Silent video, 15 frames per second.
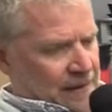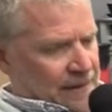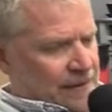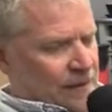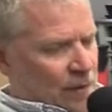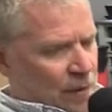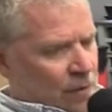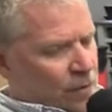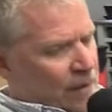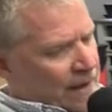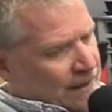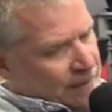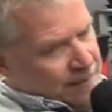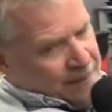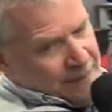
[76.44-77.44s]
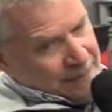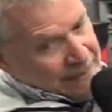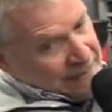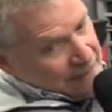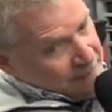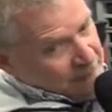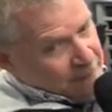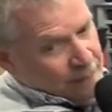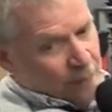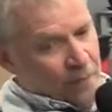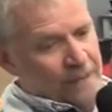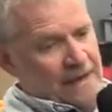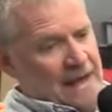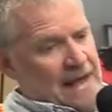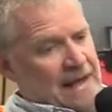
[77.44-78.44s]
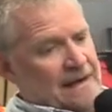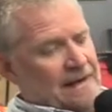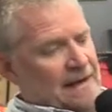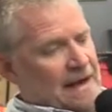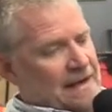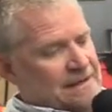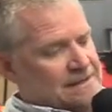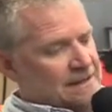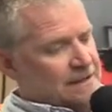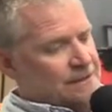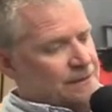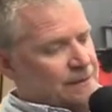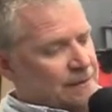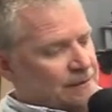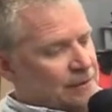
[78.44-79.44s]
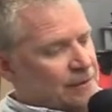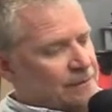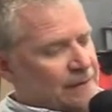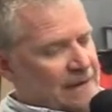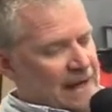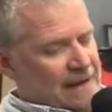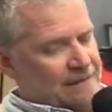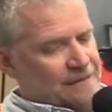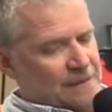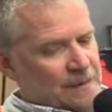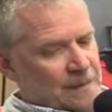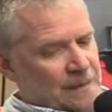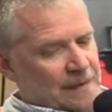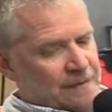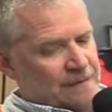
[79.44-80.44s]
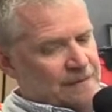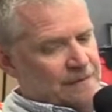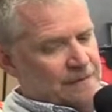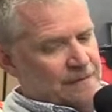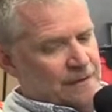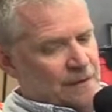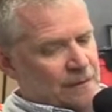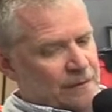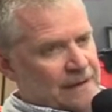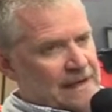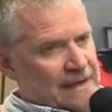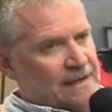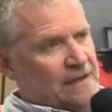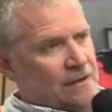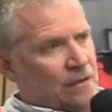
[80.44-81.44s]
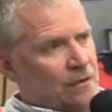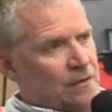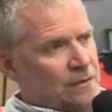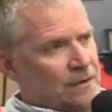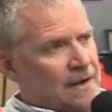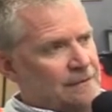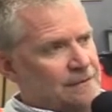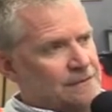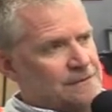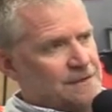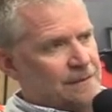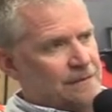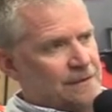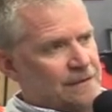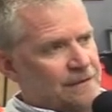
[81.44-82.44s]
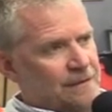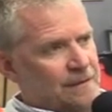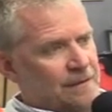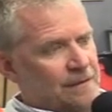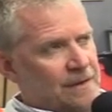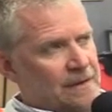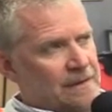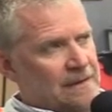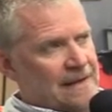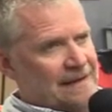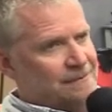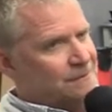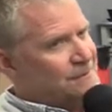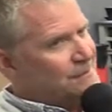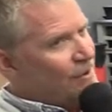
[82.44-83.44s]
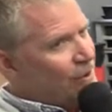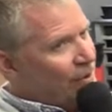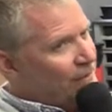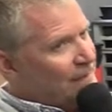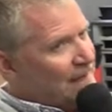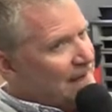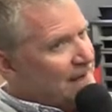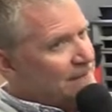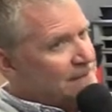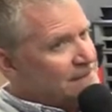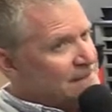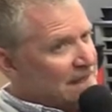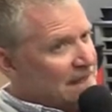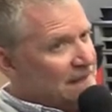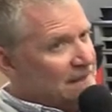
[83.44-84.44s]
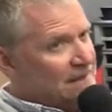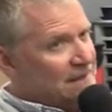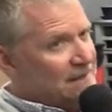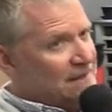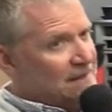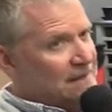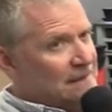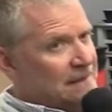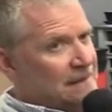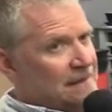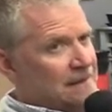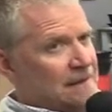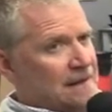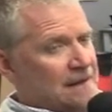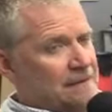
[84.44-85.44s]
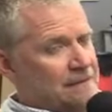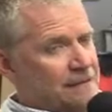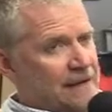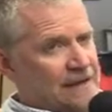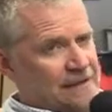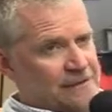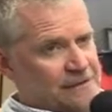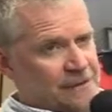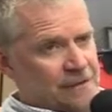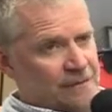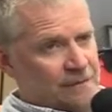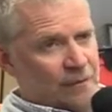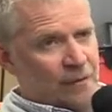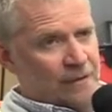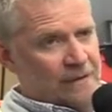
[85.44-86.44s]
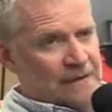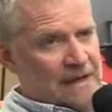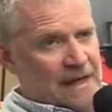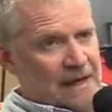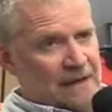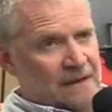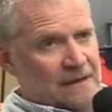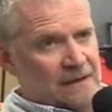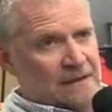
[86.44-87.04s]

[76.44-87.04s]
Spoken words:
you know, quite a bit before that, and I had said to him, look, if we can't get going, we're going to have to do something different, but that was all that I ever said. And Frank deserved more than that.